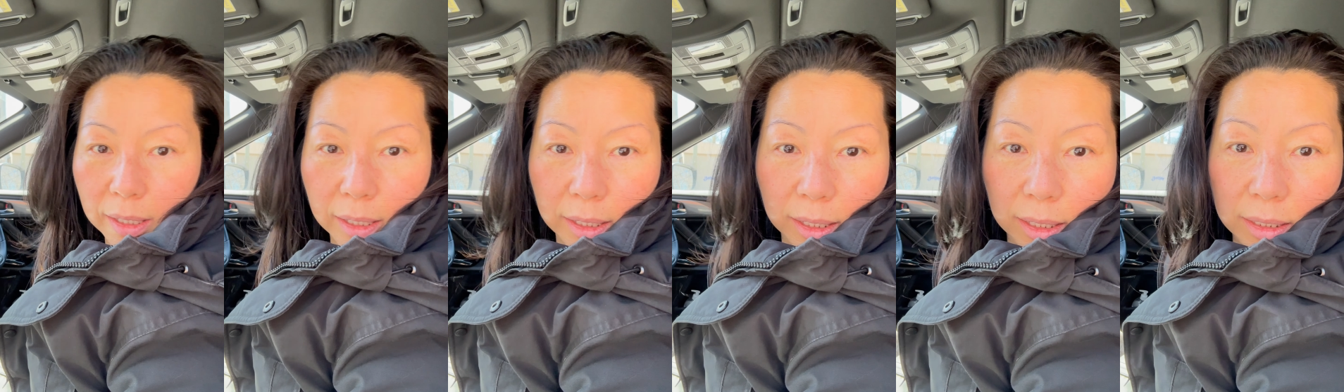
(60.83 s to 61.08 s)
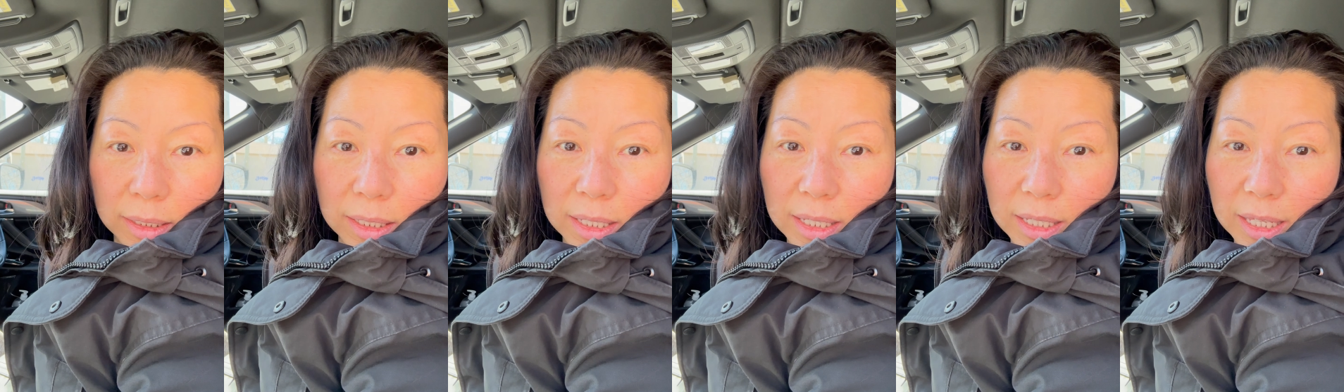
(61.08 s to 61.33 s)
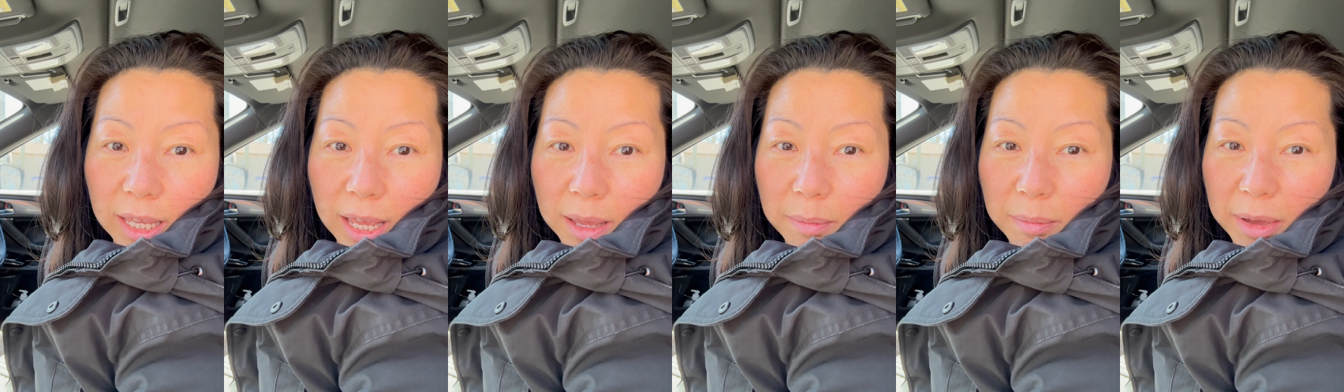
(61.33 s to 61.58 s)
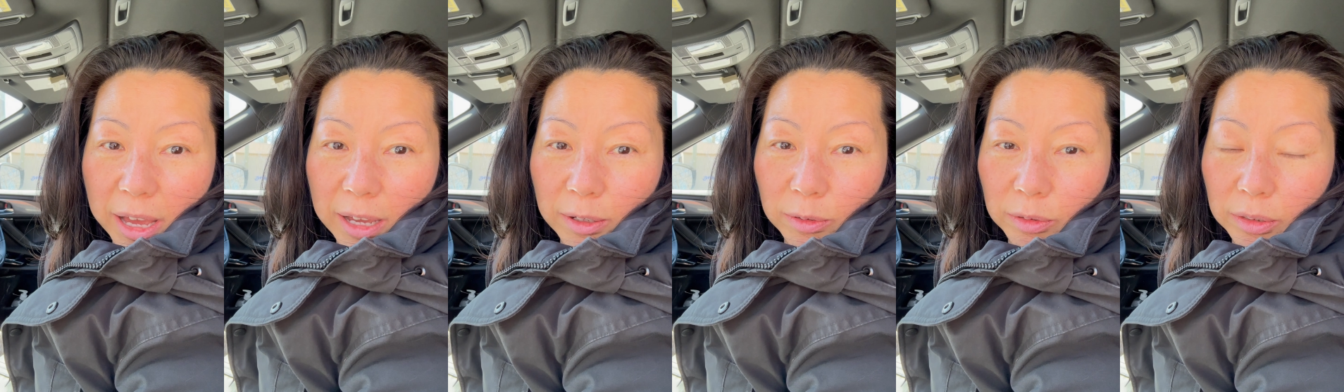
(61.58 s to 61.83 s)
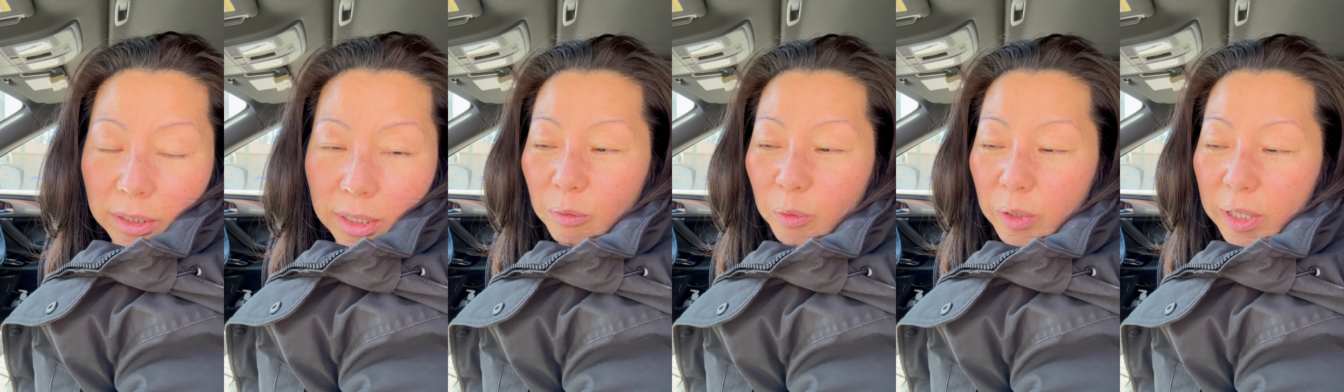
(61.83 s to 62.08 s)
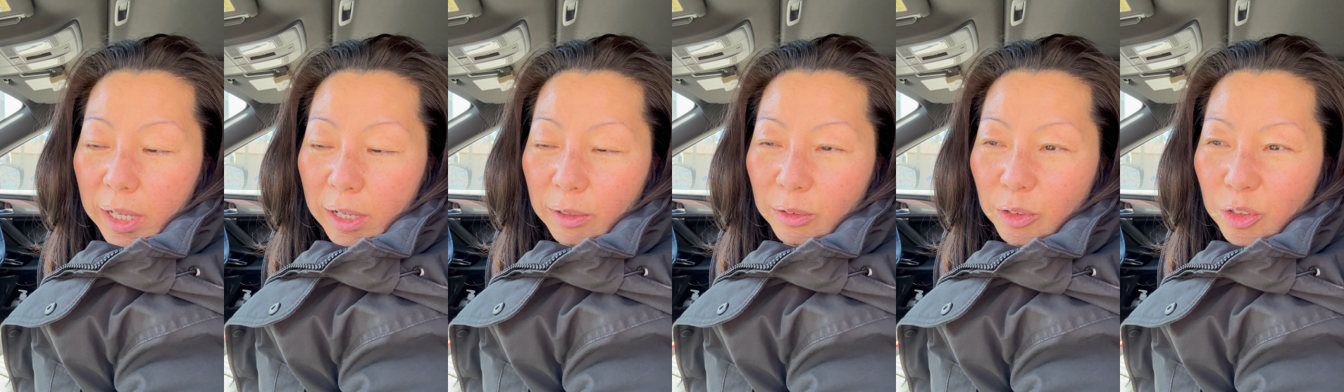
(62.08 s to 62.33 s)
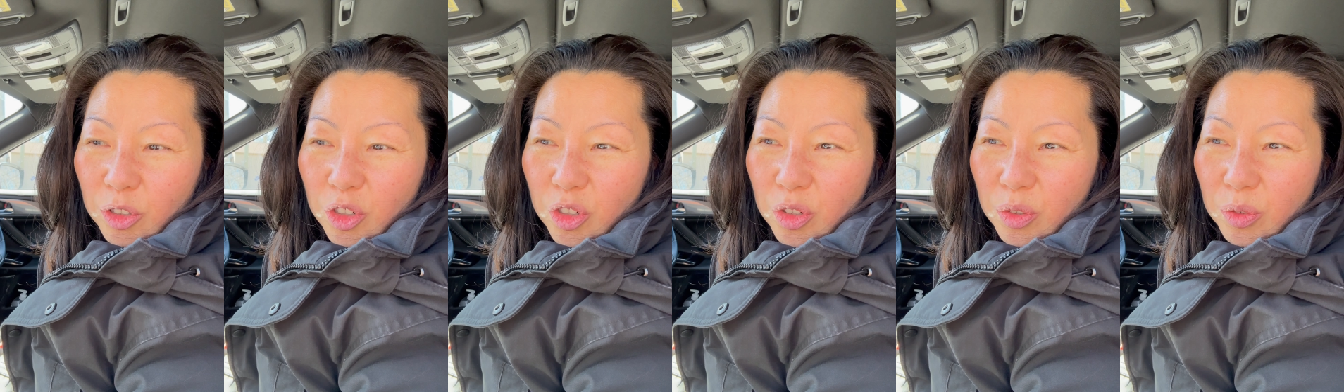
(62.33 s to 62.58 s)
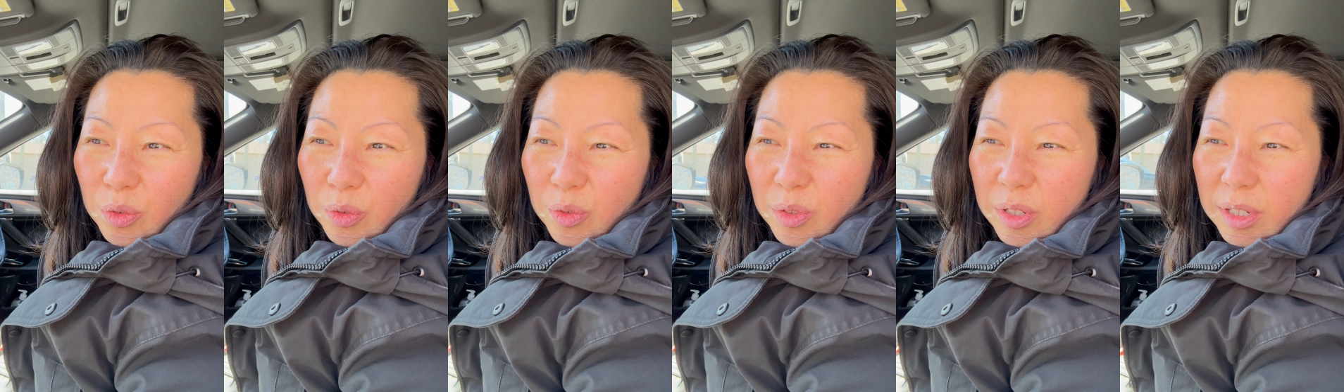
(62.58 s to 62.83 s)
And he came out without the
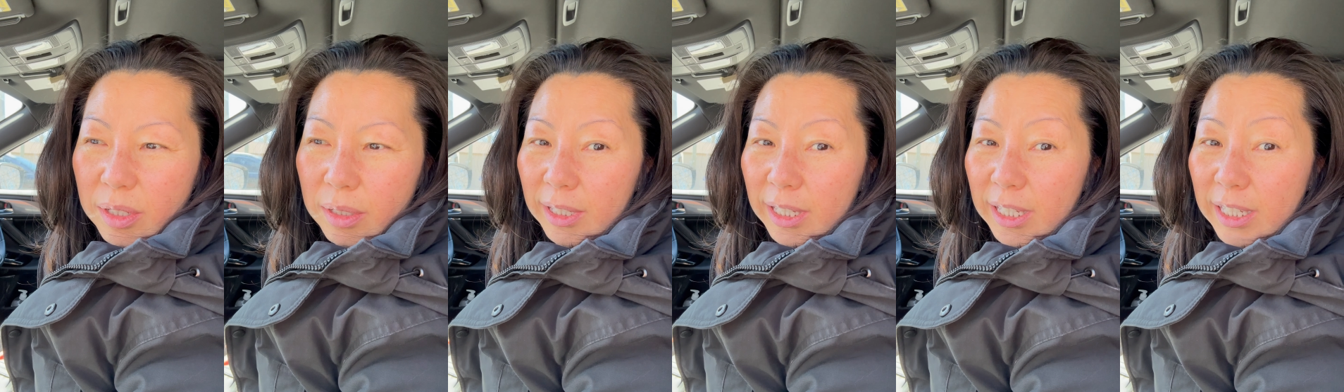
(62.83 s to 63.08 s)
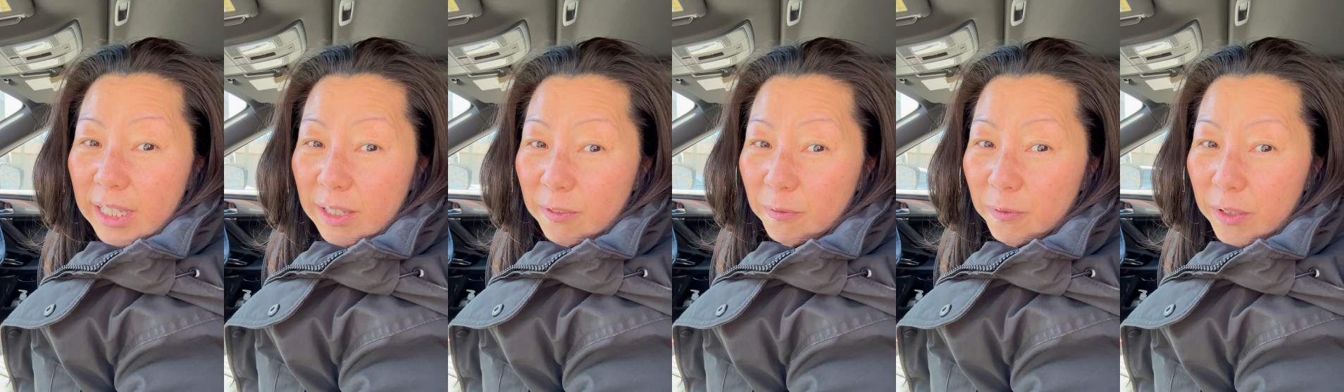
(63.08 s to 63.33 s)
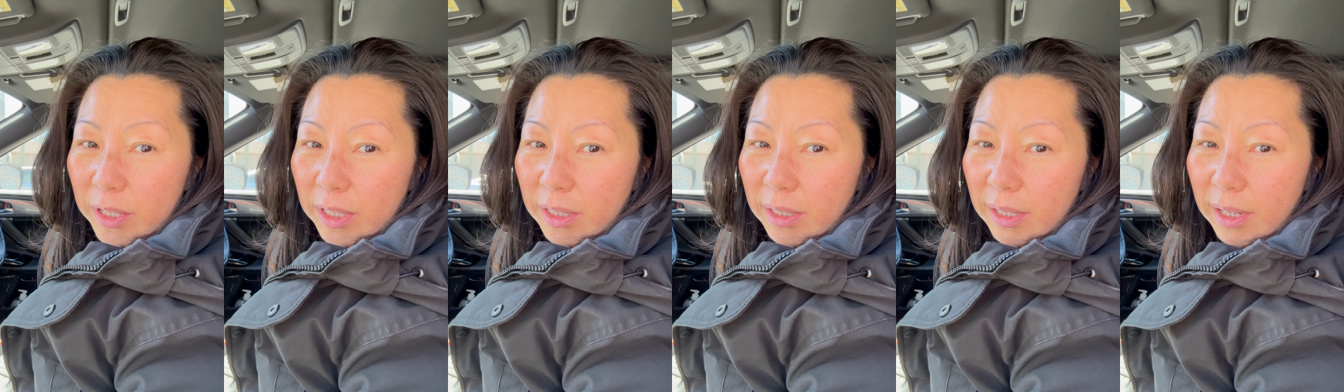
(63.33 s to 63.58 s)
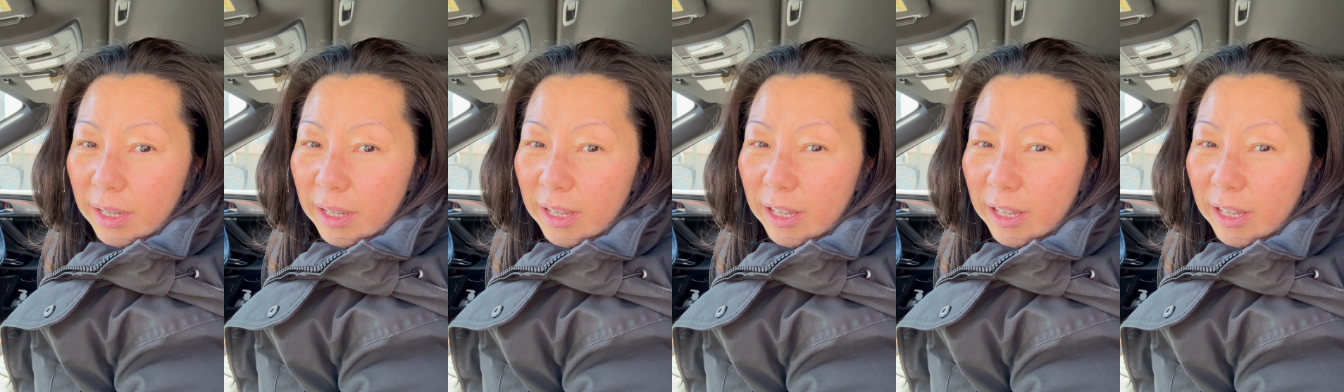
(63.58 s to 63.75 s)
shoes. His feet